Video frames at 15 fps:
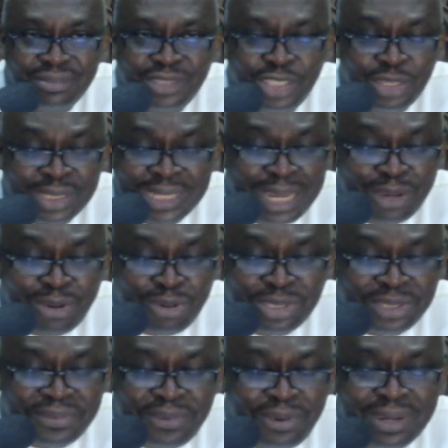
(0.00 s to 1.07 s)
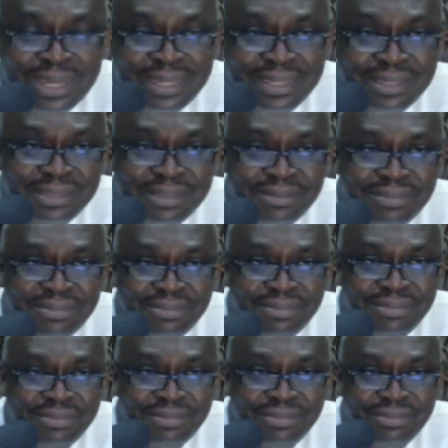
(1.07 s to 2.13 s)
just like God's flock,
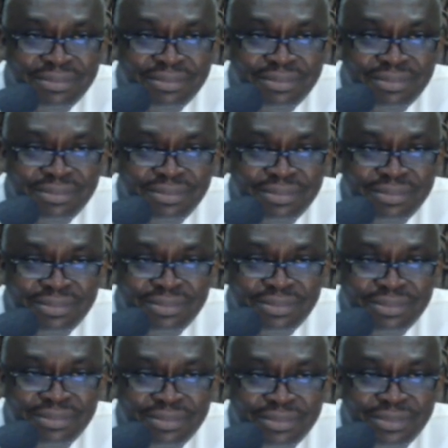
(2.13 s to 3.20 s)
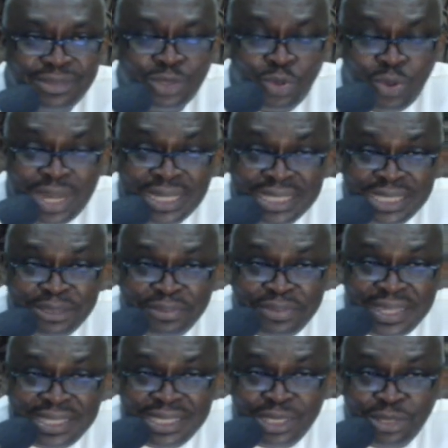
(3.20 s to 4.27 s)
who are
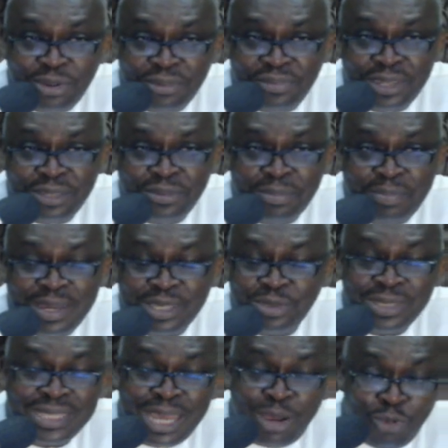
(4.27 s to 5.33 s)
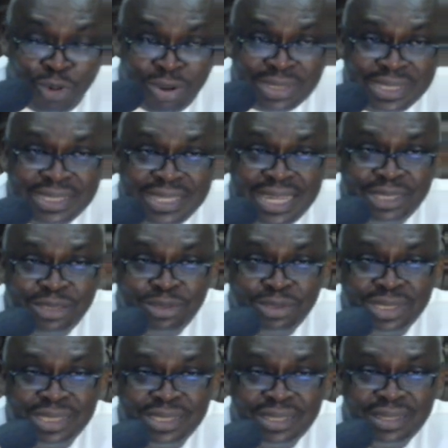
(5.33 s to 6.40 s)
defending unfaithful pastors, they are worse than
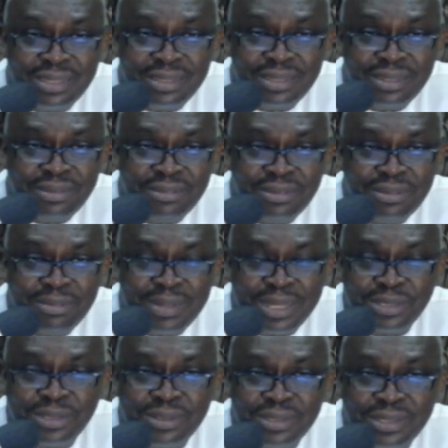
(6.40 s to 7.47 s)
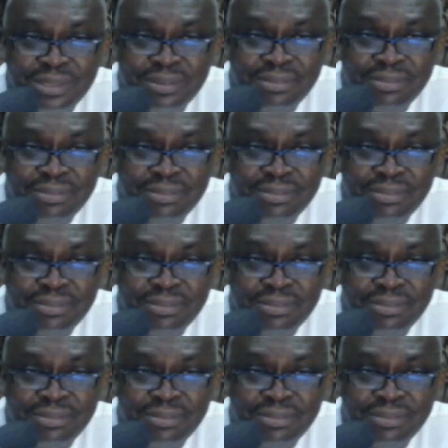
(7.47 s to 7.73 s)
those pastors.